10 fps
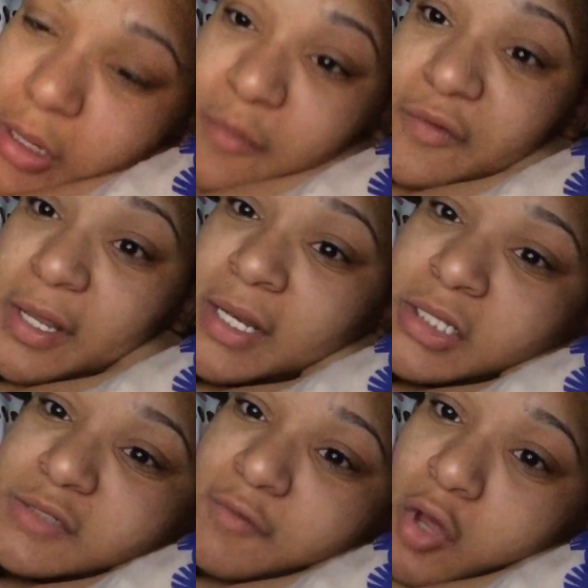I'm finna
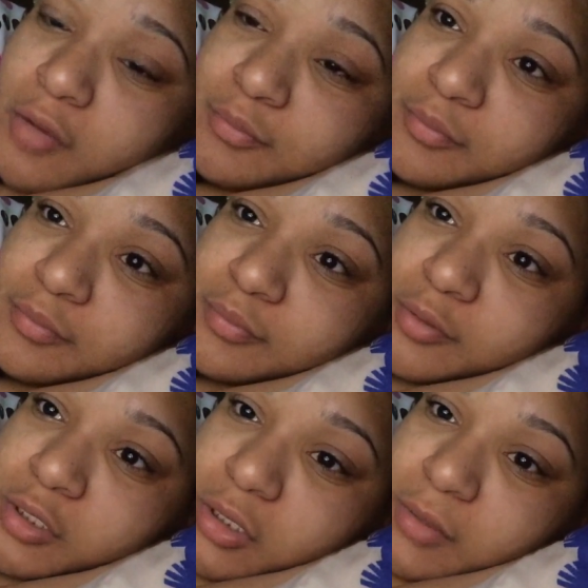edit this vlog,
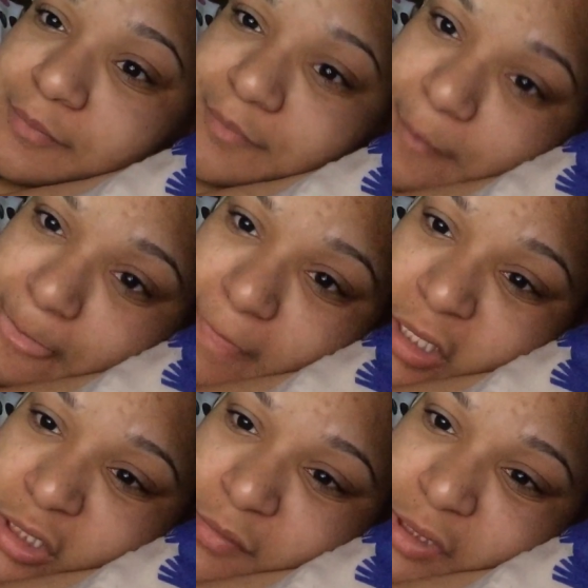put it up,
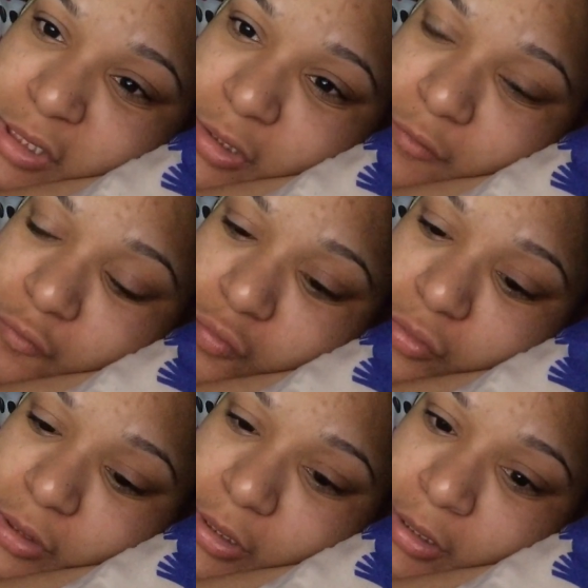get some Chinese
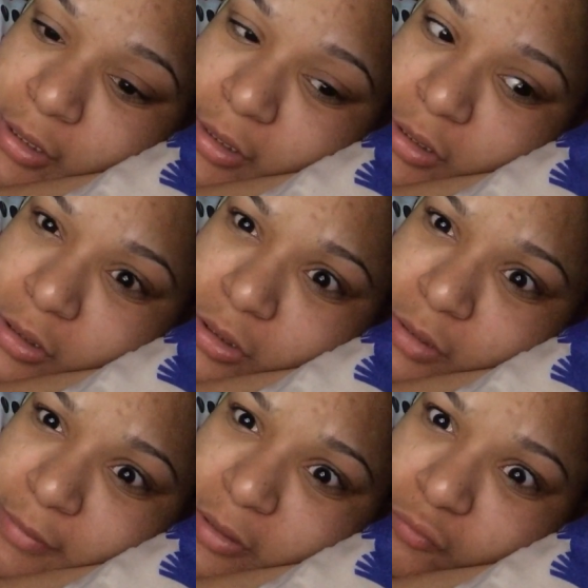food, and
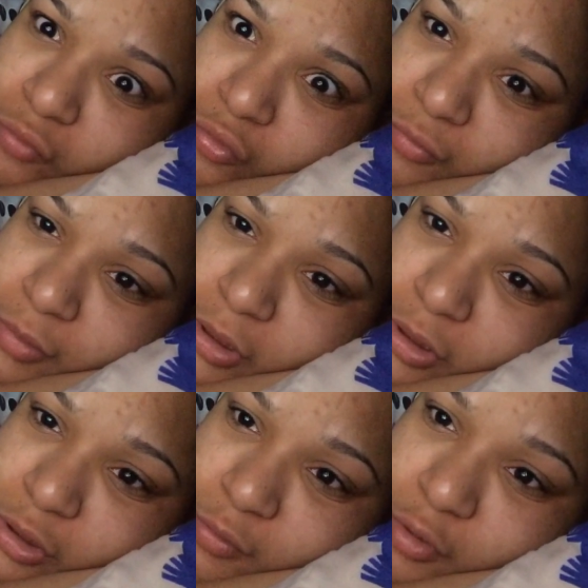clean my room,
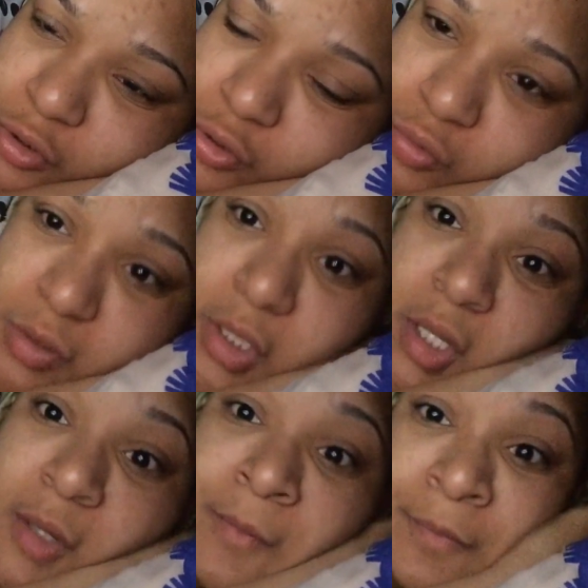because tomorrow's
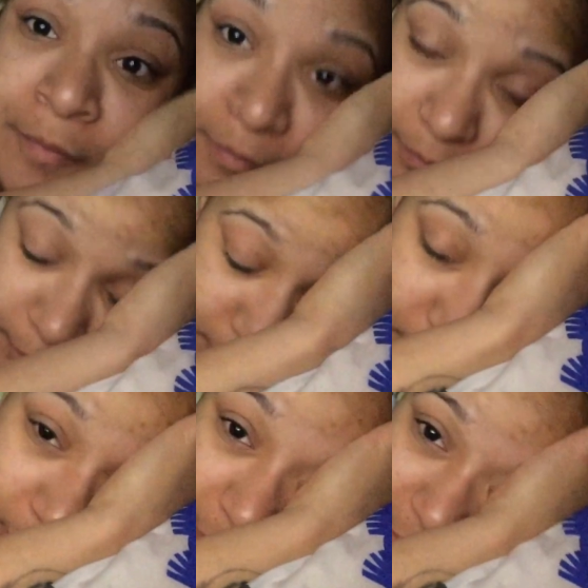Tuesday,
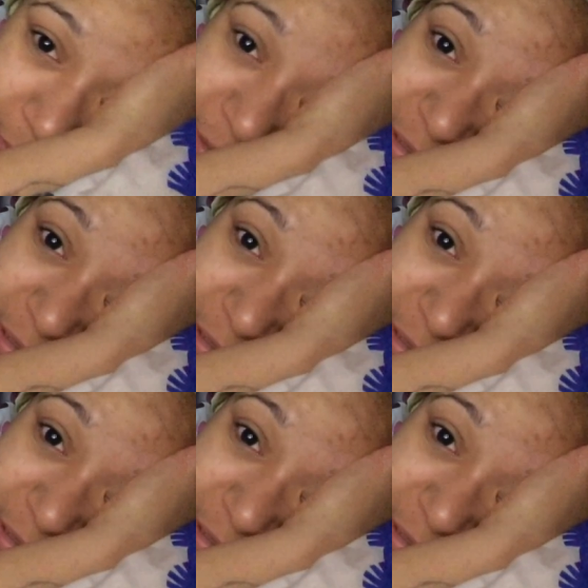and I could